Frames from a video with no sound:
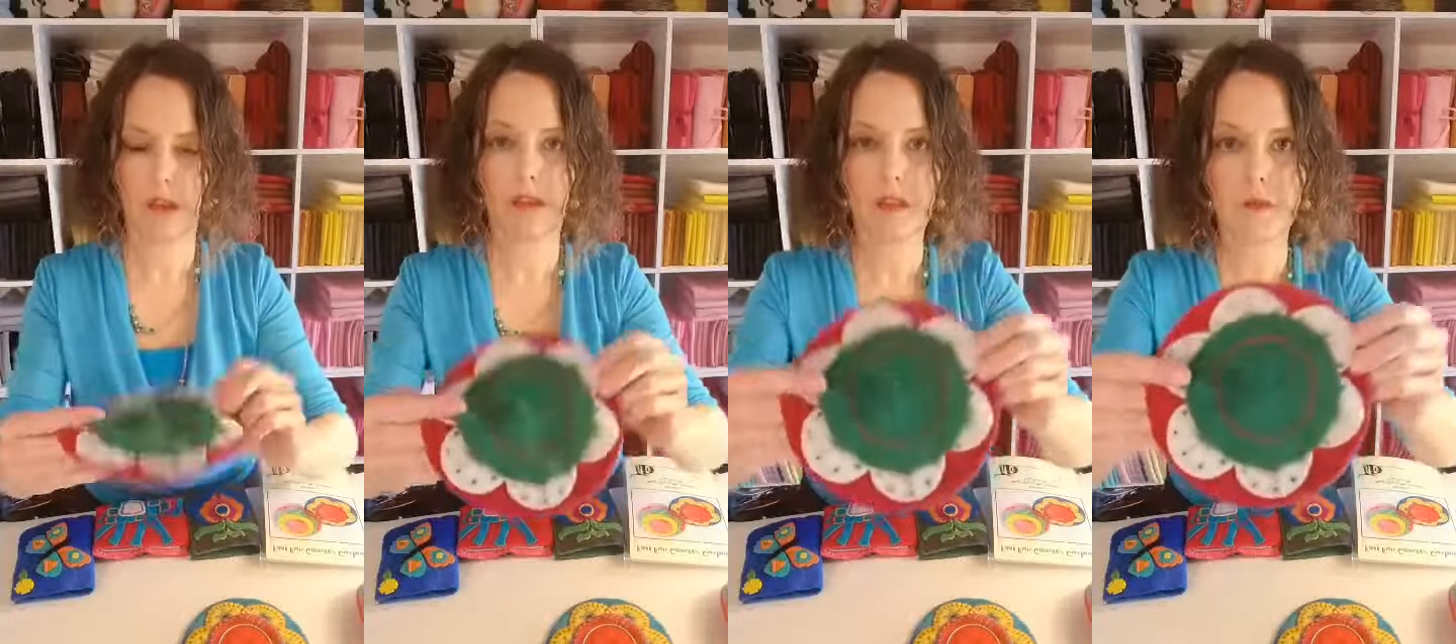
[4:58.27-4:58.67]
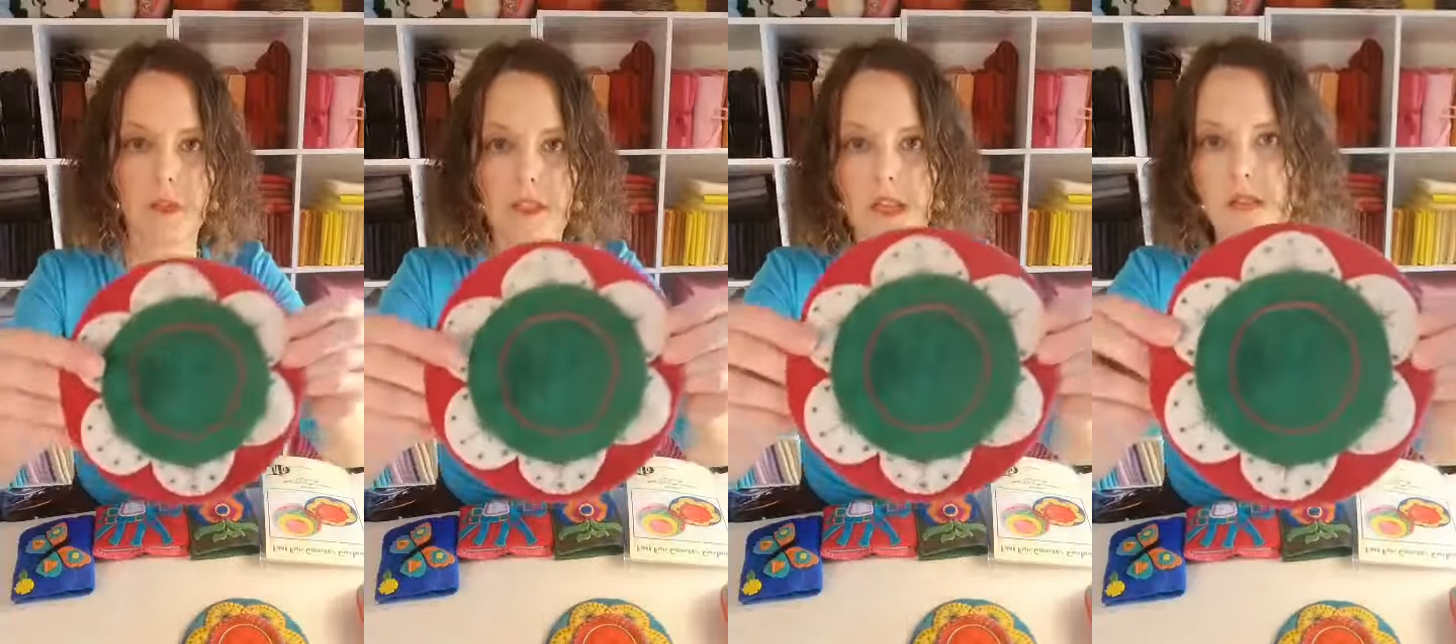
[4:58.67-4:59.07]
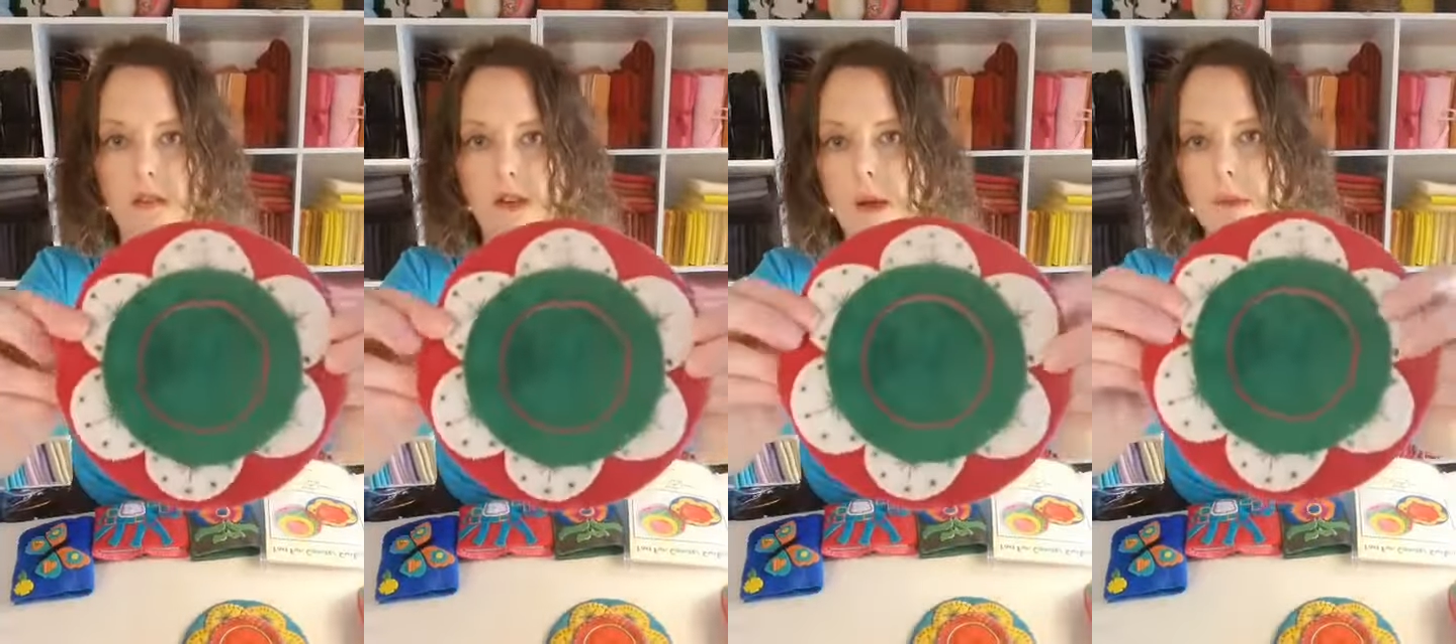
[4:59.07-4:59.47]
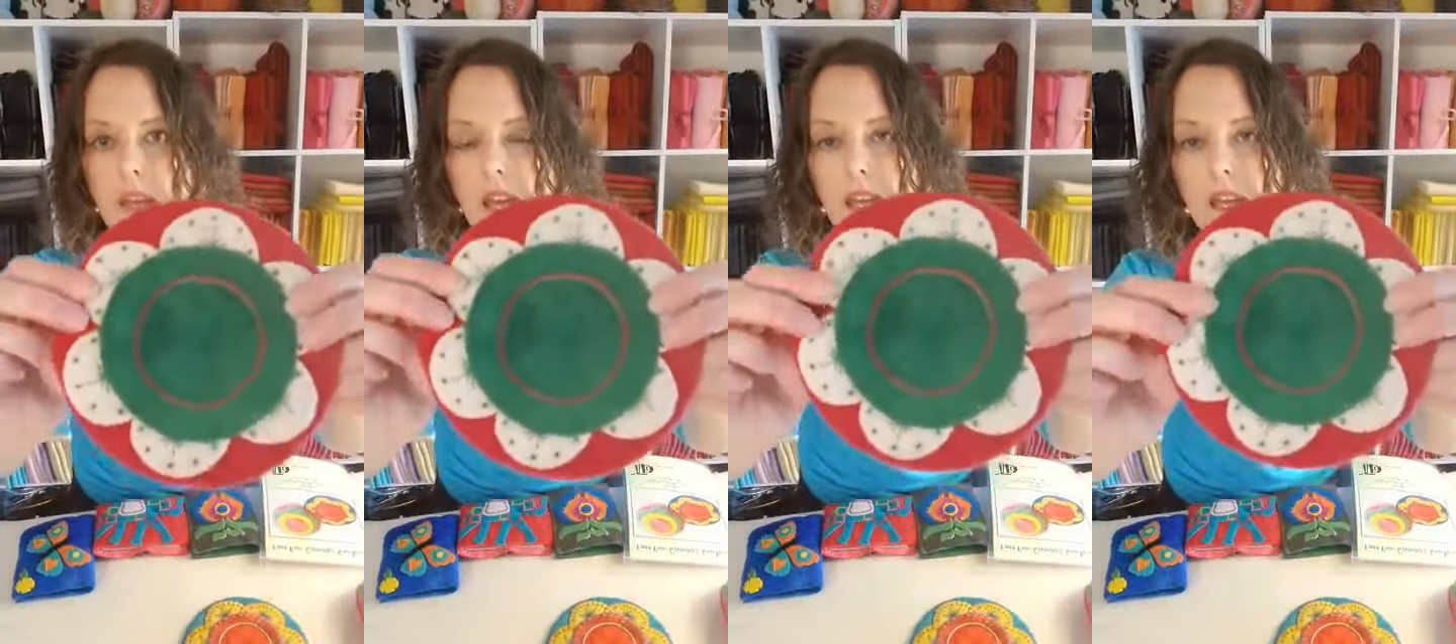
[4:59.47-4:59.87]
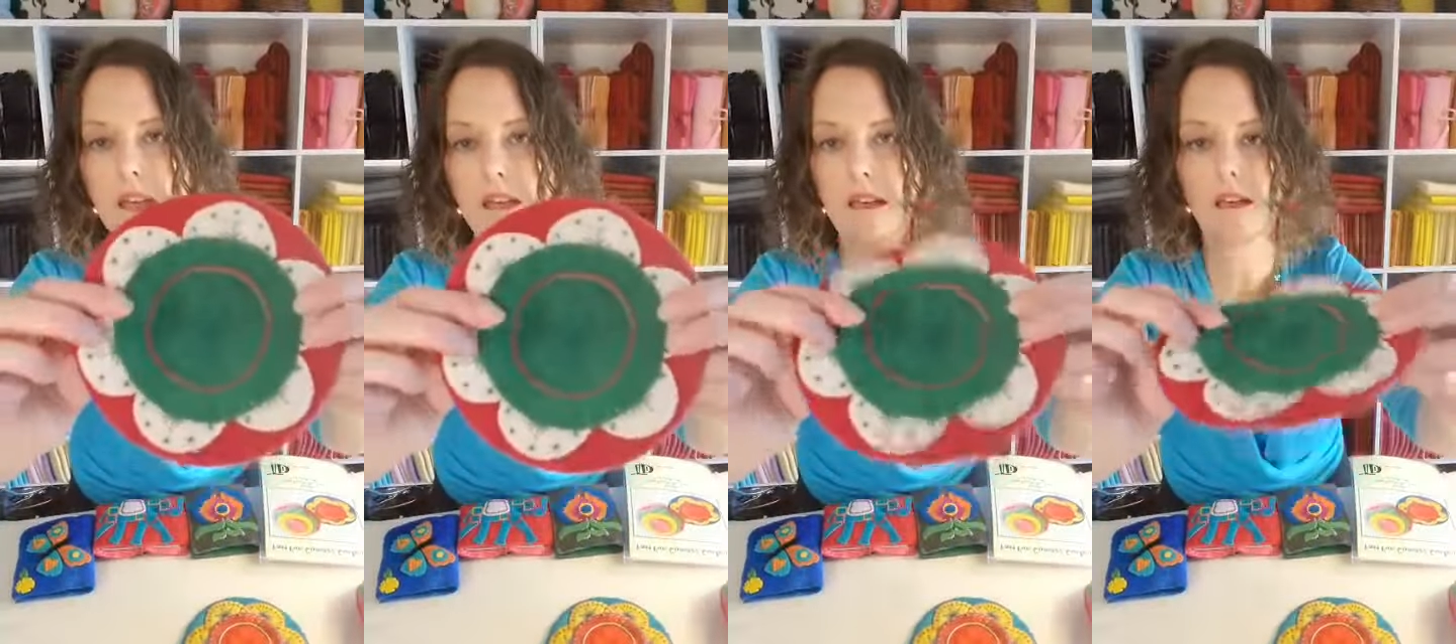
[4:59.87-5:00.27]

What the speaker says: This one's not too complicated.